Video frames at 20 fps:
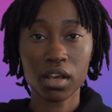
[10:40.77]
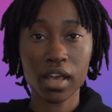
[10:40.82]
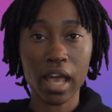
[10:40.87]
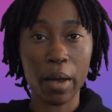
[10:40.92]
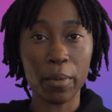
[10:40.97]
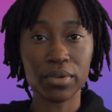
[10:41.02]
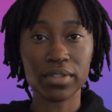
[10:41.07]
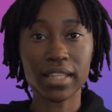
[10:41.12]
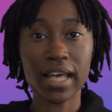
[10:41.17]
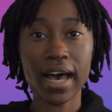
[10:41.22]

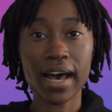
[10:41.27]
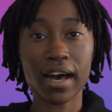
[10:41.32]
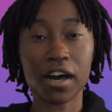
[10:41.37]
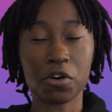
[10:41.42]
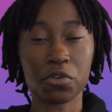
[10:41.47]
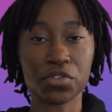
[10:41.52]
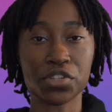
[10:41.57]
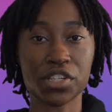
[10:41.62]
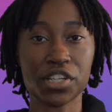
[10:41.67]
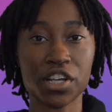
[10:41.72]
And with that, I
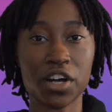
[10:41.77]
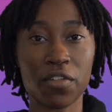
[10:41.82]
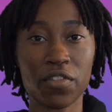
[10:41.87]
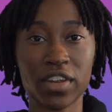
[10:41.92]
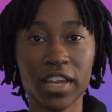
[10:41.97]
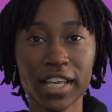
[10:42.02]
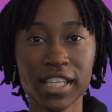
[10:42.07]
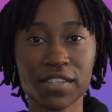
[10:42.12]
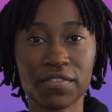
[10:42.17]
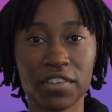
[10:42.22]
will see you on the
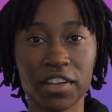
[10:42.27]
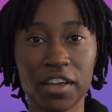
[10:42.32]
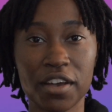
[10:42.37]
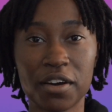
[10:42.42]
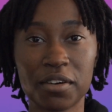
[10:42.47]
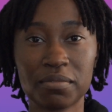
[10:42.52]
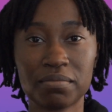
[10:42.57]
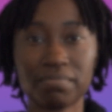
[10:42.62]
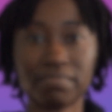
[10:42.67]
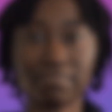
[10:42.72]
next video.